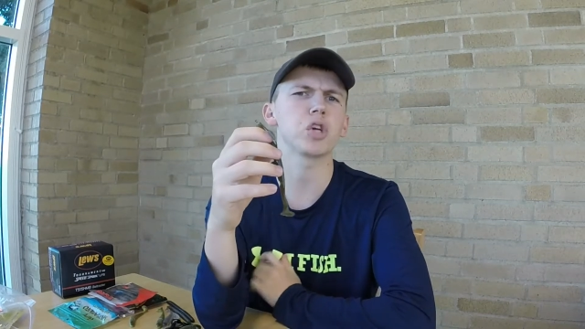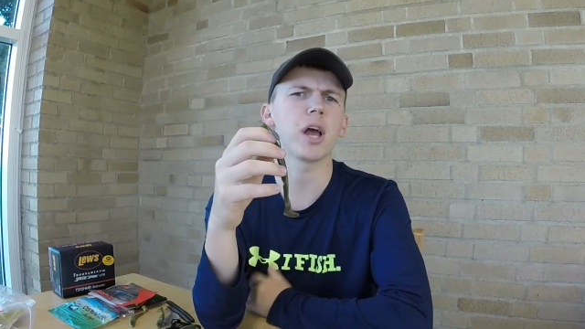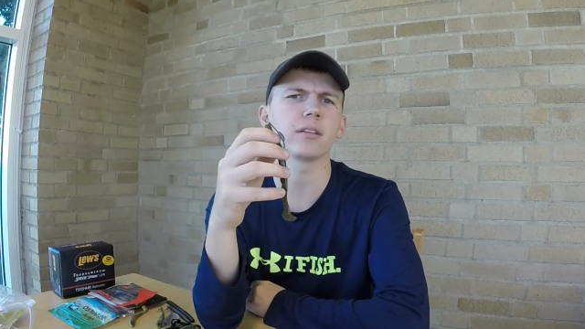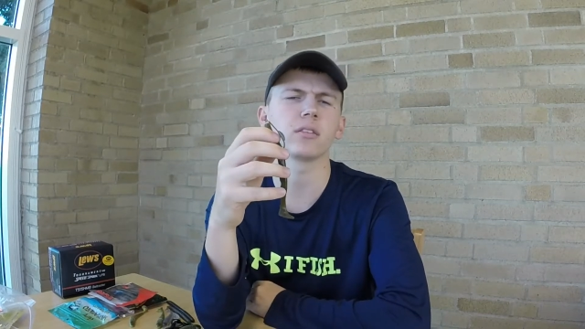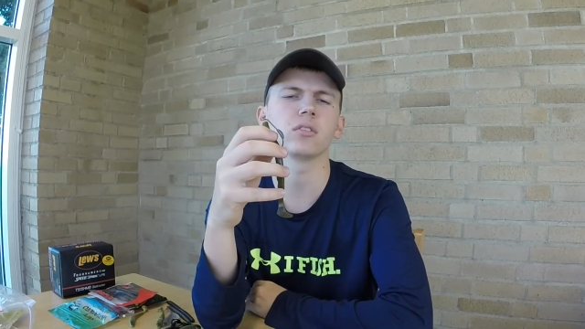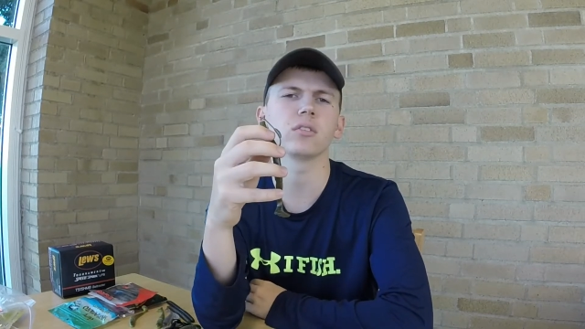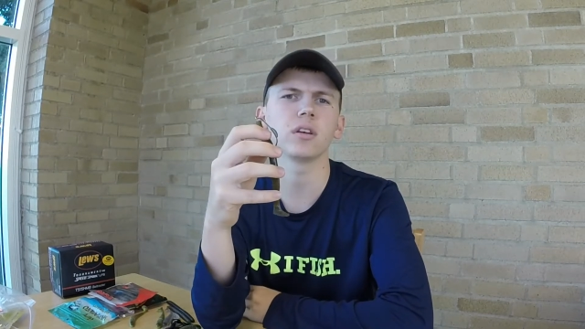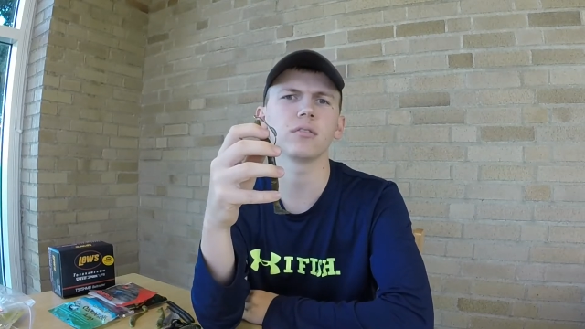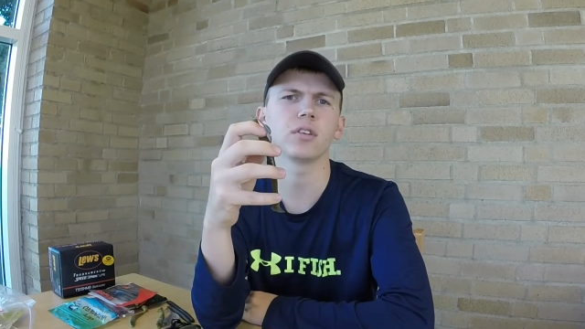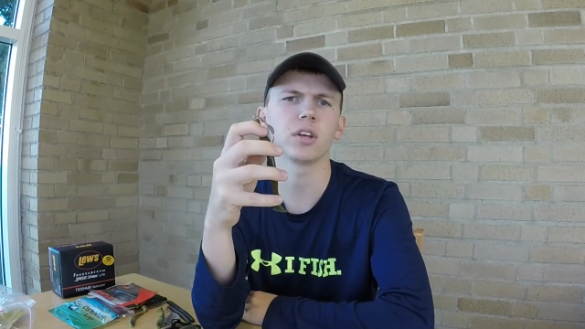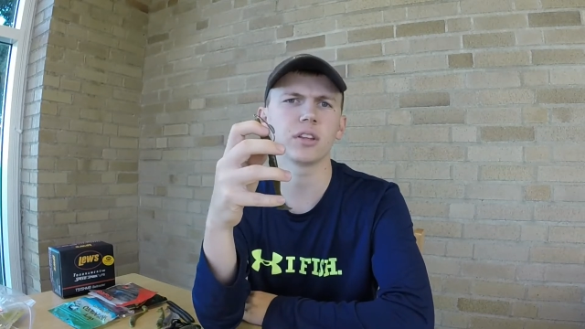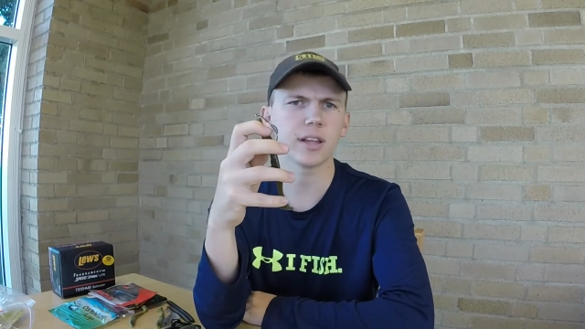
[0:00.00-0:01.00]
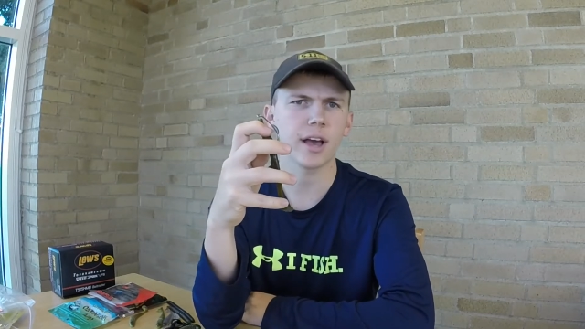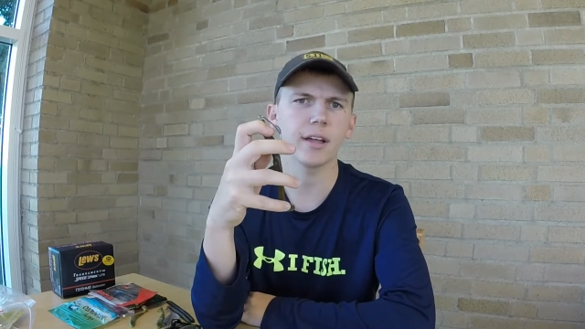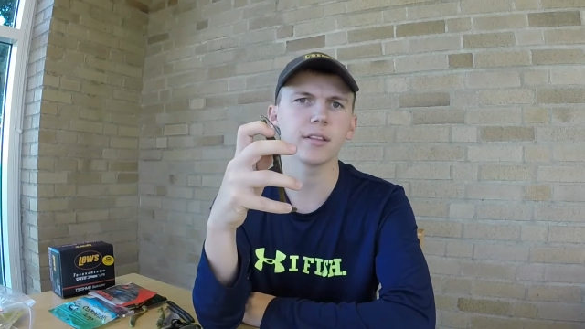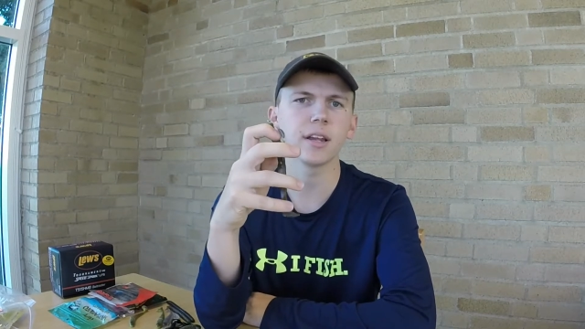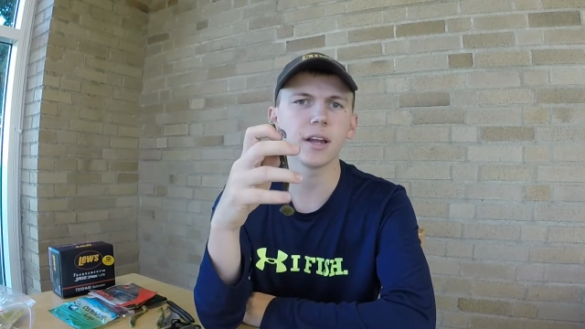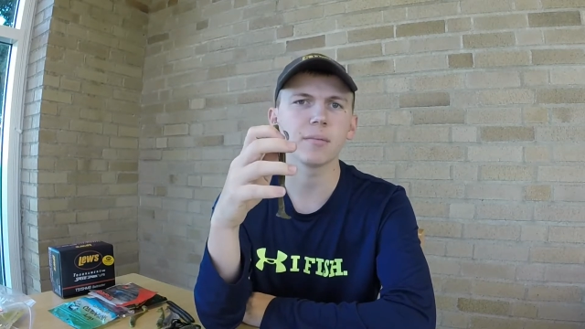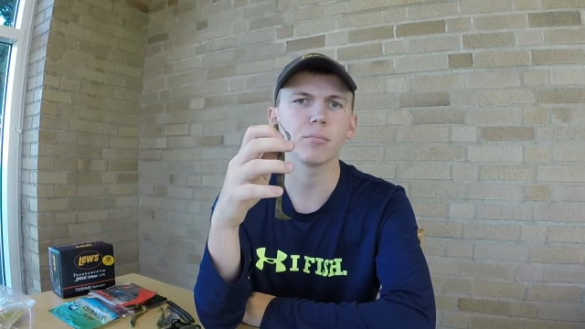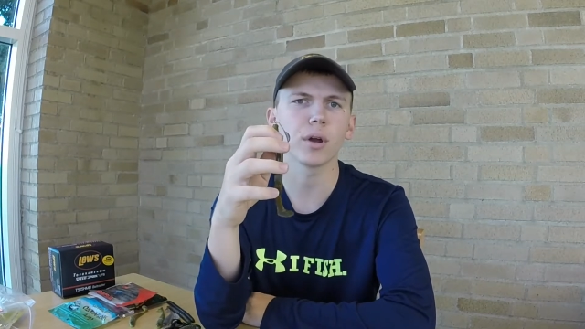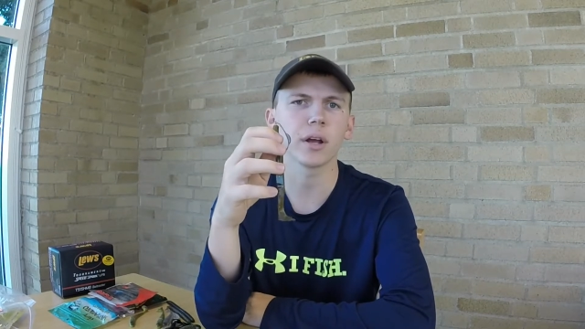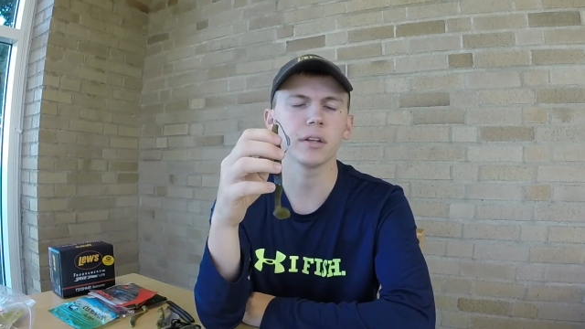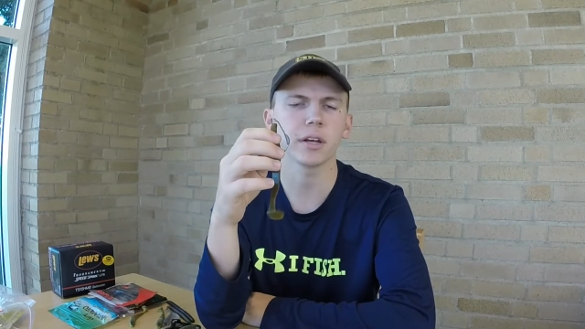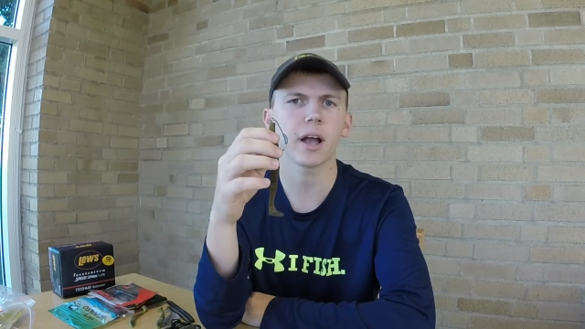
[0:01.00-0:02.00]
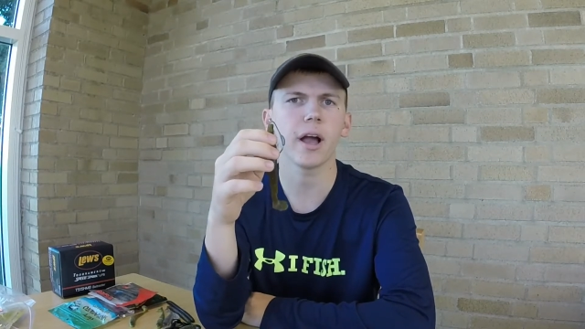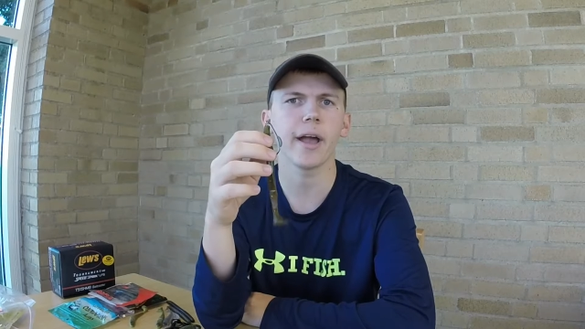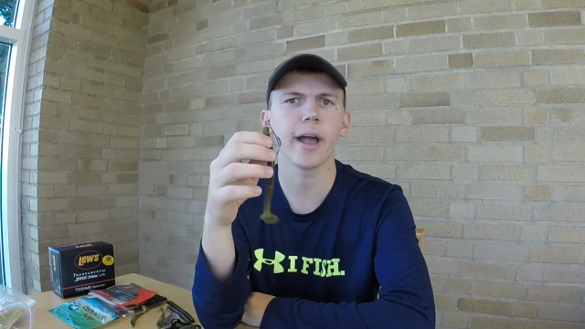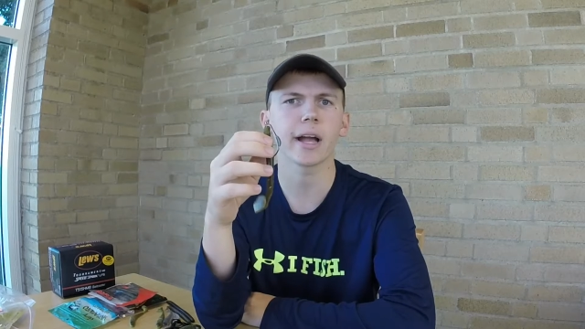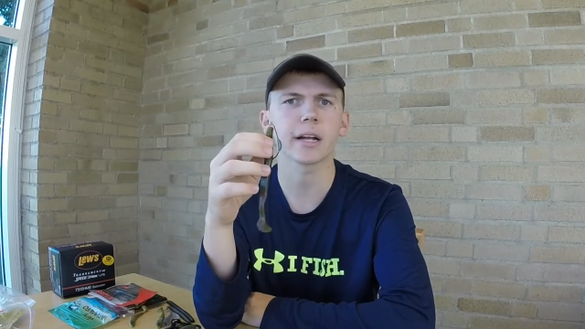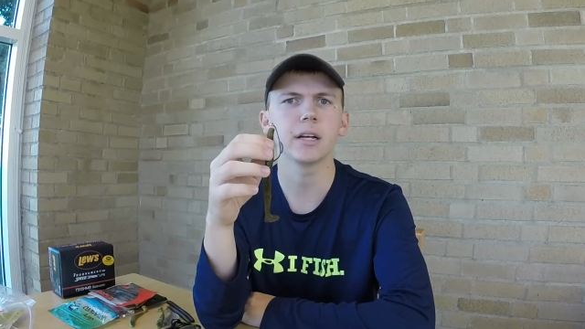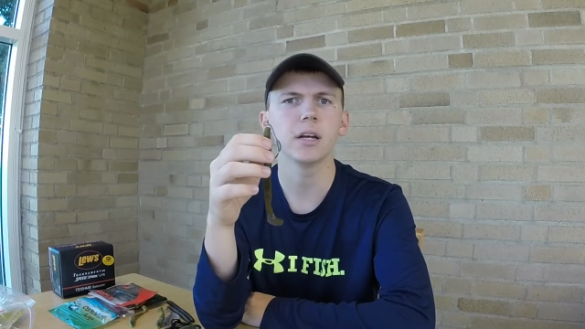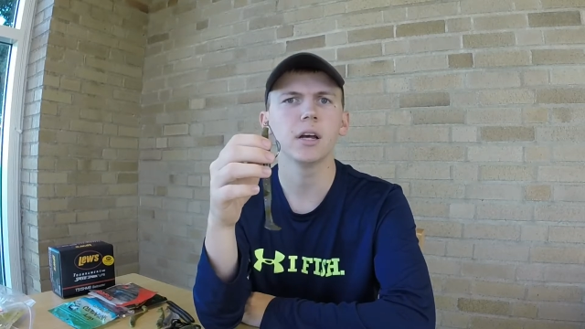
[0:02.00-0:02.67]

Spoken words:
shots and stuff like that I bring on the kayak.